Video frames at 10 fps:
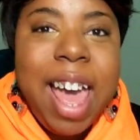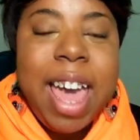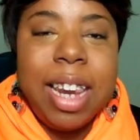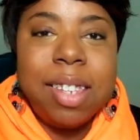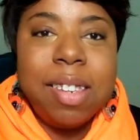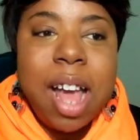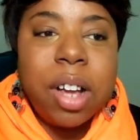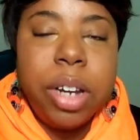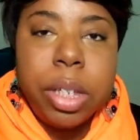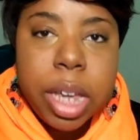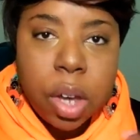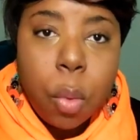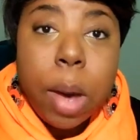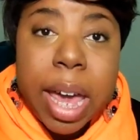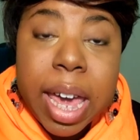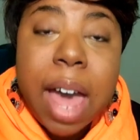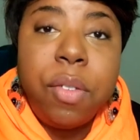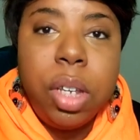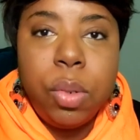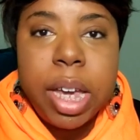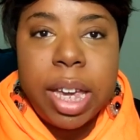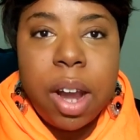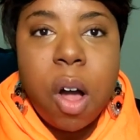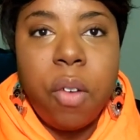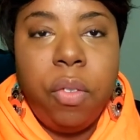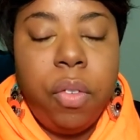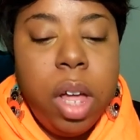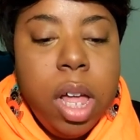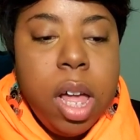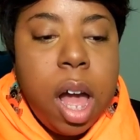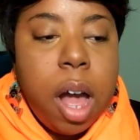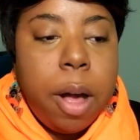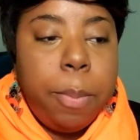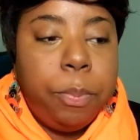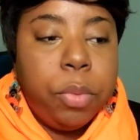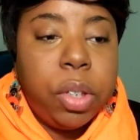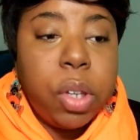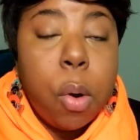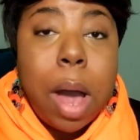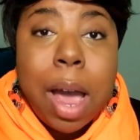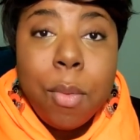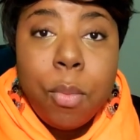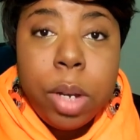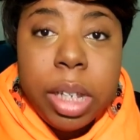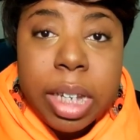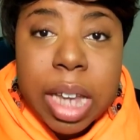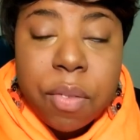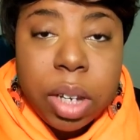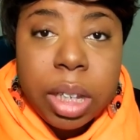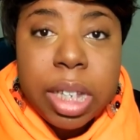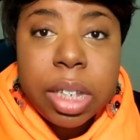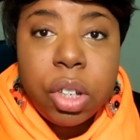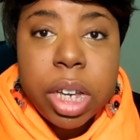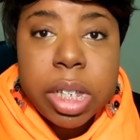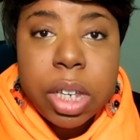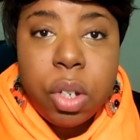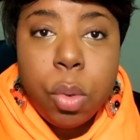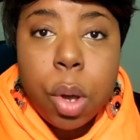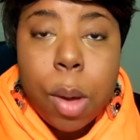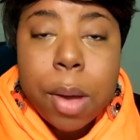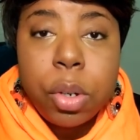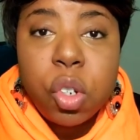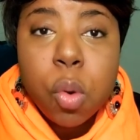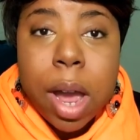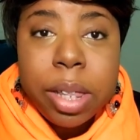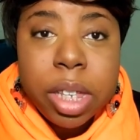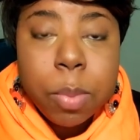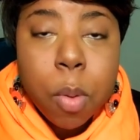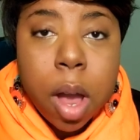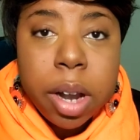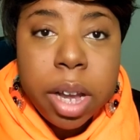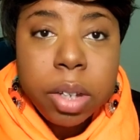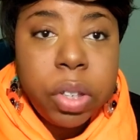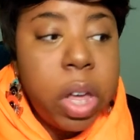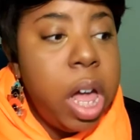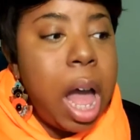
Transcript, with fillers: And it's not going to take away after you take it off. Um, so I really definitely suggest that you go out and try this product.